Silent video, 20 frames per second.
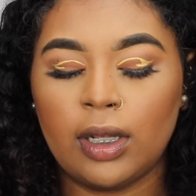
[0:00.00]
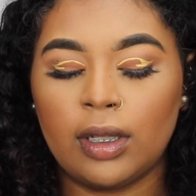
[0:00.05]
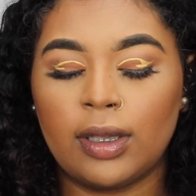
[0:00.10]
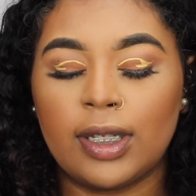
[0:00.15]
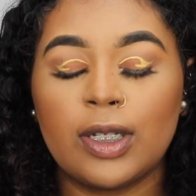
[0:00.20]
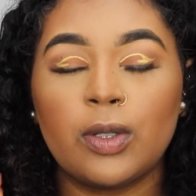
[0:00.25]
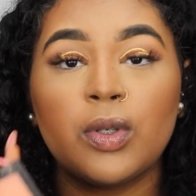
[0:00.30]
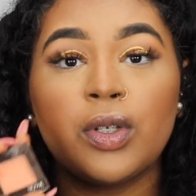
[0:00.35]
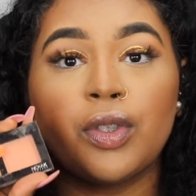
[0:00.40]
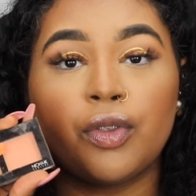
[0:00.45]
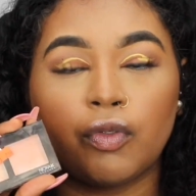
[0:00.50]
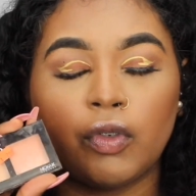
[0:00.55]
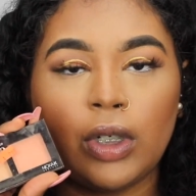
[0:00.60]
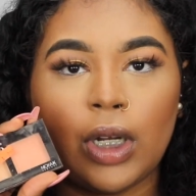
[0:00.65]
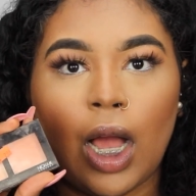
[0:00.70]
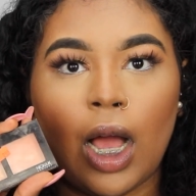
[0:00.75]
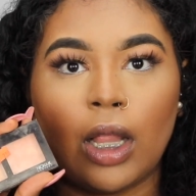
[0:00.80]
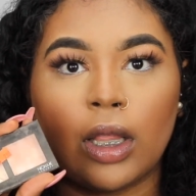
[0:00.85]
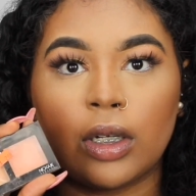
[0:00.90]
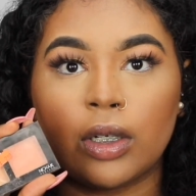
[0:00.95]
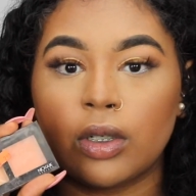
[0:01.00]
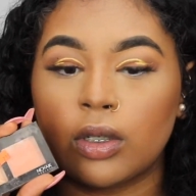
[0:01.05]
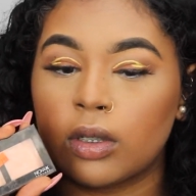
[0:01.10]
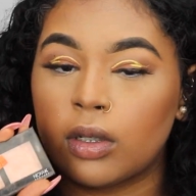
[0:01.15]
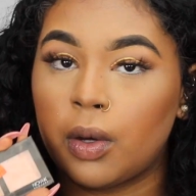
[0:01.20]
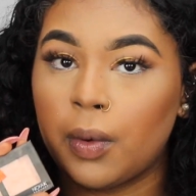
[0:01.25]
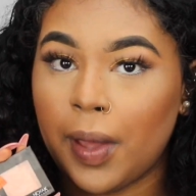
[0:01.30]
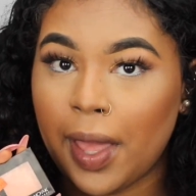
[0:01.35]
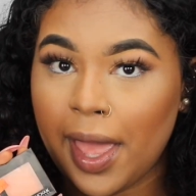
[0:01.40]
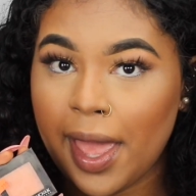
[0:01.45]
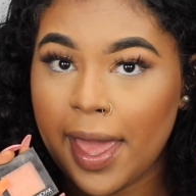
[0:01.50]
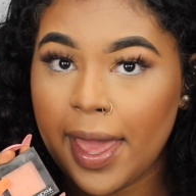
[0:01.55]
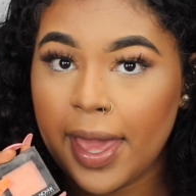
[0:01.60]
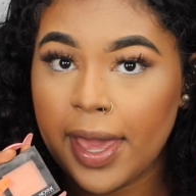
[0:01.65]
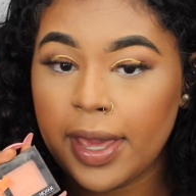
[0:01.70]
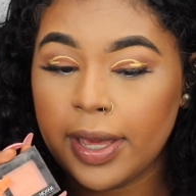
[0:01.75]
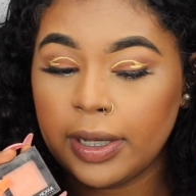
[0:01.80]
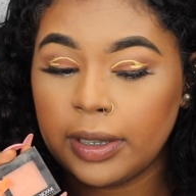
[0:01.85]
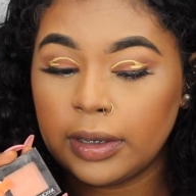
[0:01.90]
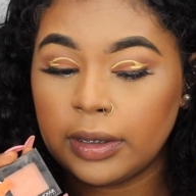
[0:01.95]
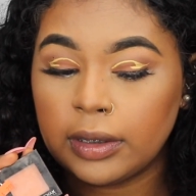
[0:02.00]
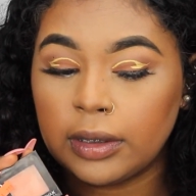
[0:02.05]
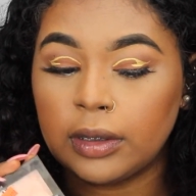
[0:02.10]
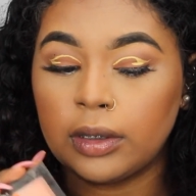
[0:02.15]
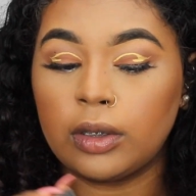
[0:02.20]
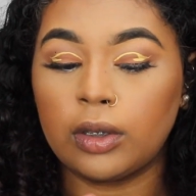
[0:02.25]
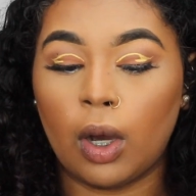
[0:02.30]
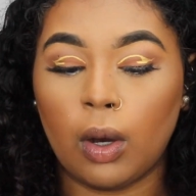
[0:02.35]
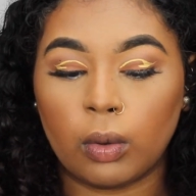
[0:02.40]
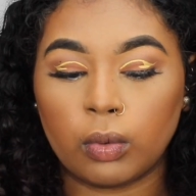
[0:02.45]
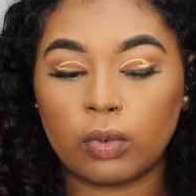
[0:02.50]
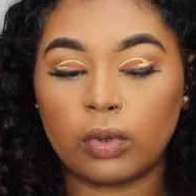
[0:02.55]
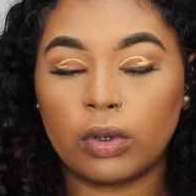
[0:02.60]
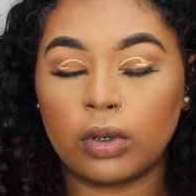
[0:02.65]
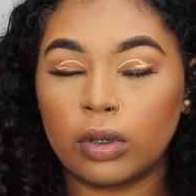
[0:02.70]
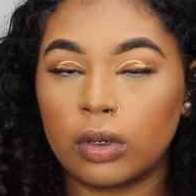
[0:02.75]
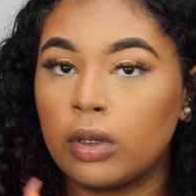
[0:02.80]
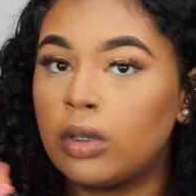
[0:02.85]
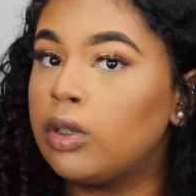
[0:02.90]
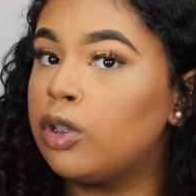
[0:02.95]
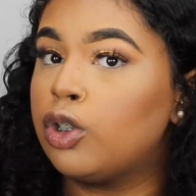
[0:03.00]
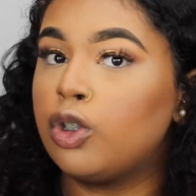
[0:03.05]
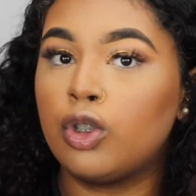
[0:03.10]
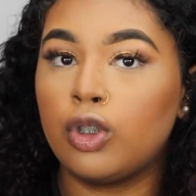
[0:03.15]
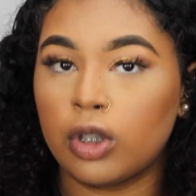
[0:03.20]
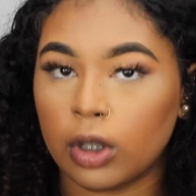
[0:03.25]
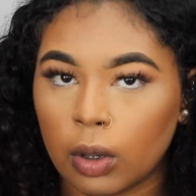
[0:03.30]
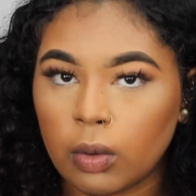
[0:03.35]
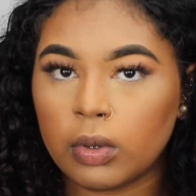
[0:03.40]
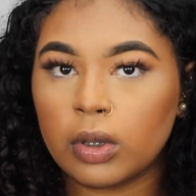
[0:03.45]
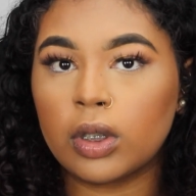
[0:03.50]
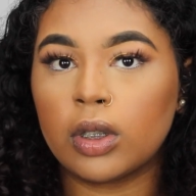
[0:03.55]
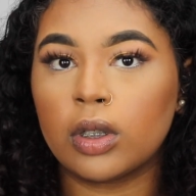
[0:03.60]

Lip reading: This was $3, okay? Don't do it.